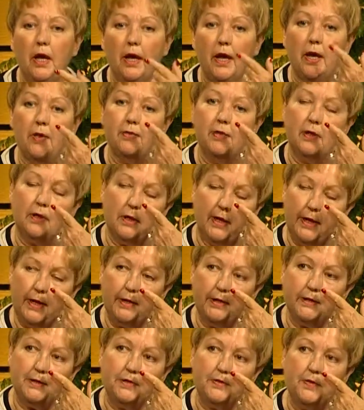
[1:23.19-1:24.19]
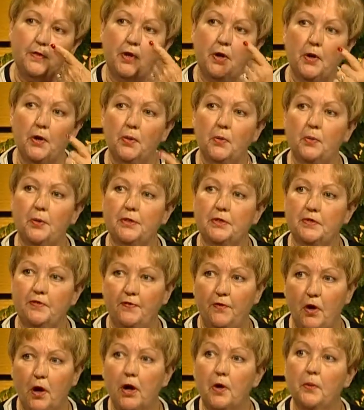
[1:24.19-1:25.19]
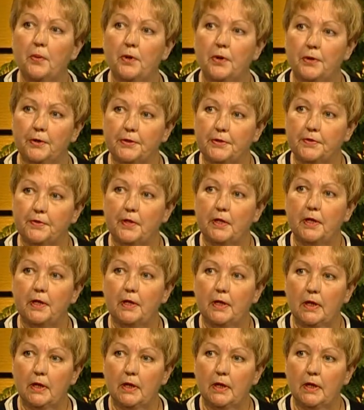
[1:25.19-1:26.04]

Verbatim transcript: and the latest though was far worse than